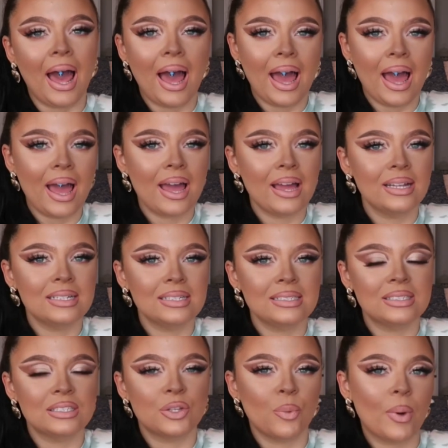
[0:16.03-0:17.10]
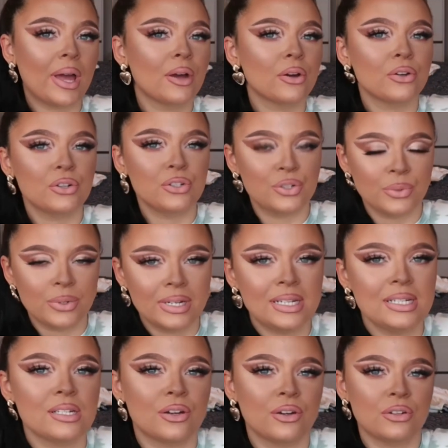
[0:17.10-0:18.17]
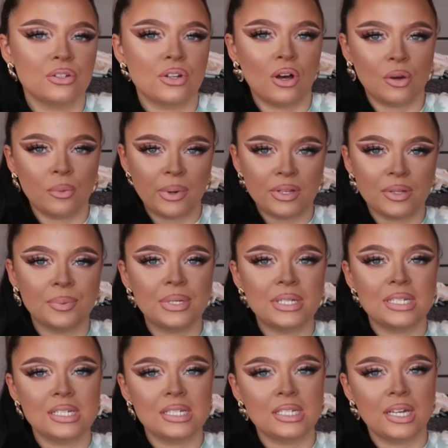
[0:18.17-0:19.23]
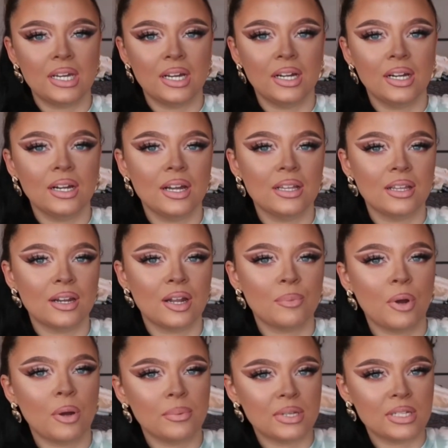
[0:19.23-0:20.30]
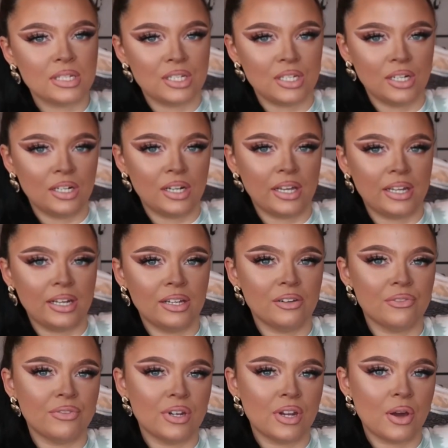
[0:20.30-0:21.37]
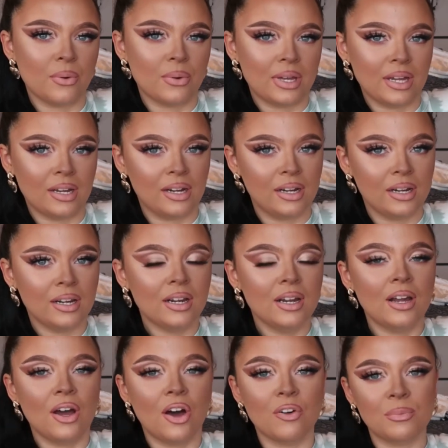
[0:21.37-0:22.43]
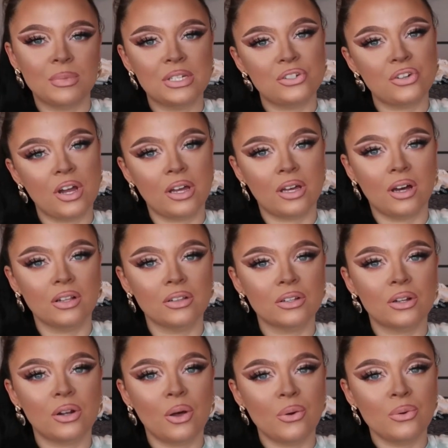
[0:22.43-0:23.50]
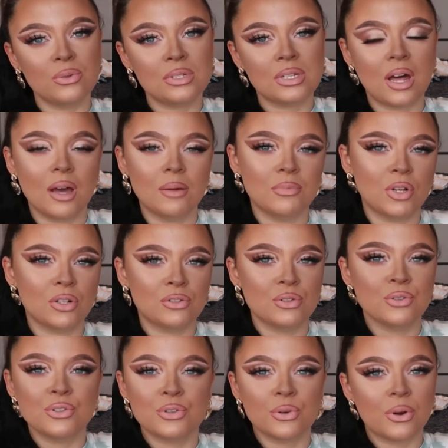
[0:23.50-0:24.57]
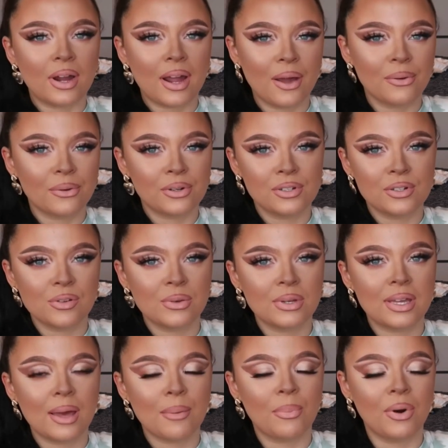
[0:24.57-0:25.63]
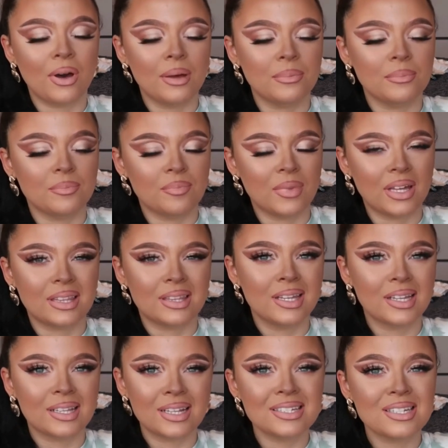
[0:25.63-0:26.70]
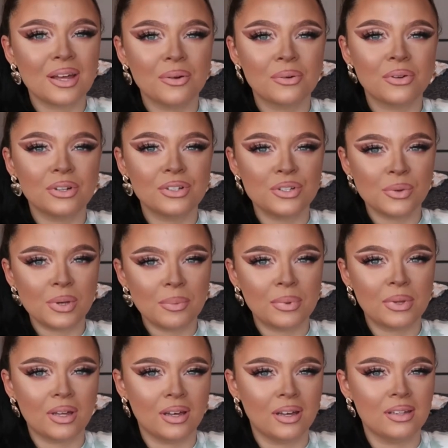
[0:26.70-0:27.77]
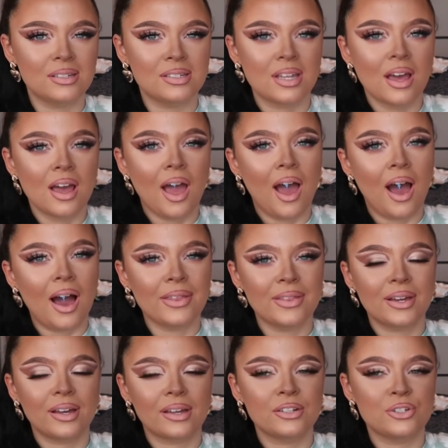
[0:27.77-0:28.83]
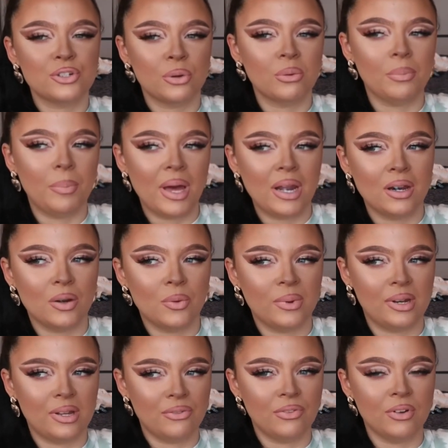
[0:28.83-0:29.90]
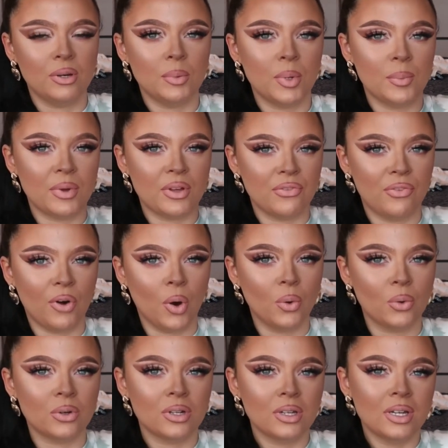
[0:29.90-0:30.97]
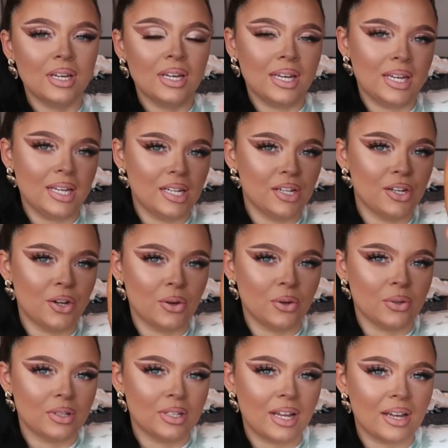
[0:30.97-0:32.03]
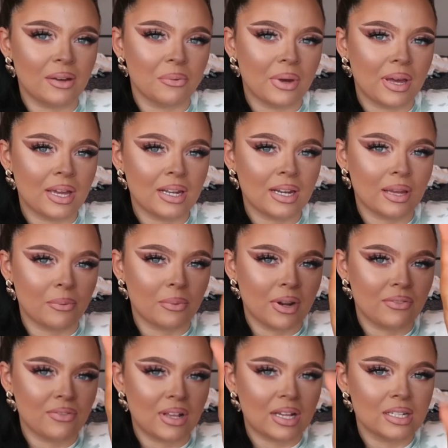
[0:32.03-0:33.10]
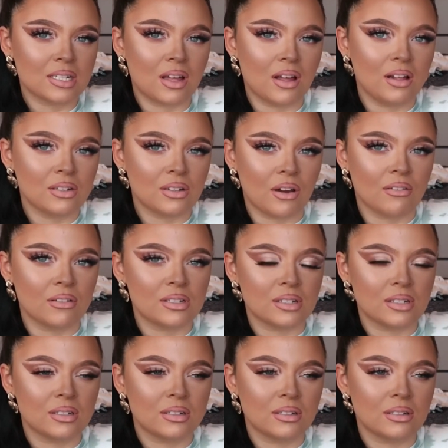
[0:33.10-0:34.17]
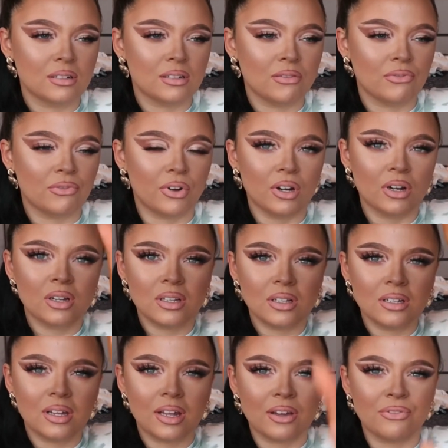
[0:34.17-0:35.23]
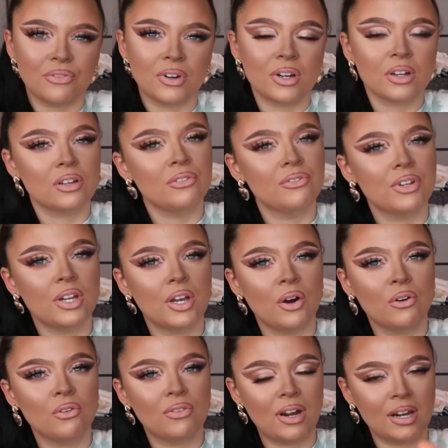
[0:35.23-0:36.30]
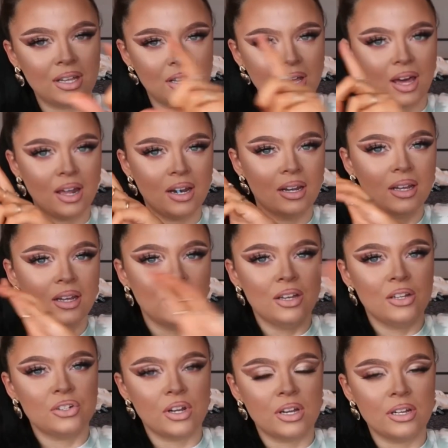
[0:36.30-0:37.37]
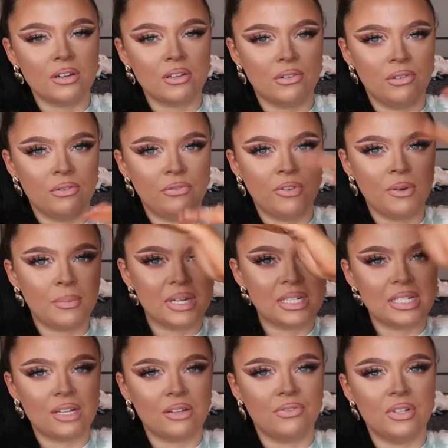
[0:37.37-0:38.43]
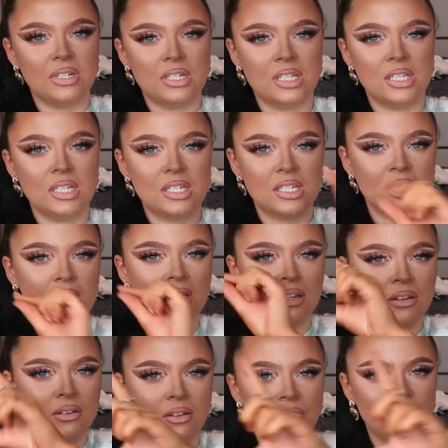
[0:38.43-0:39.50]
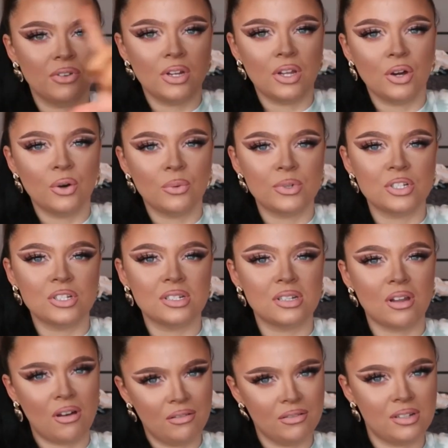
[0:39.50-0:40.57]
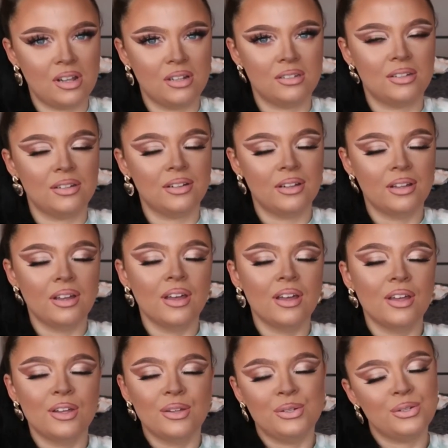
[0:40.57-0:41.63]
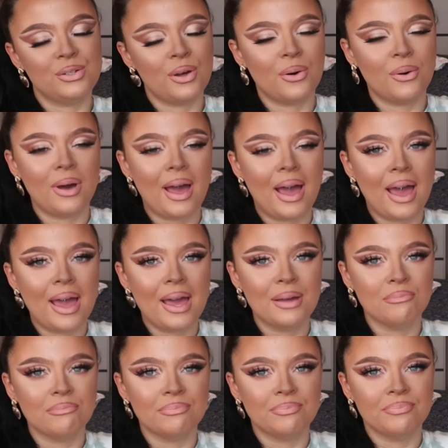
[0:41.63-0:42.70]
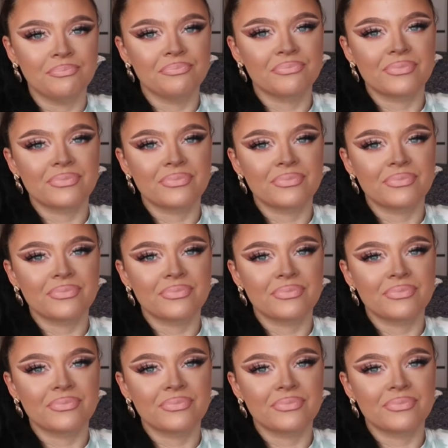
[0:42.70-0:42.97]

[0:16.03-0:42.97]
and the way I'm gonna do it is I'm gonna talk about the pieces here and then I'll probably insert like a little video here of me trying on the clothes I'm not too sure how I'm gonna do it yet but I'm I think that's how I'm gonna do it because I think I can show it better when I film on my phone in you know that way like whatever that's called horizontal vertical like a vertical video rather than trying to fit myself into this video which is horizontal so um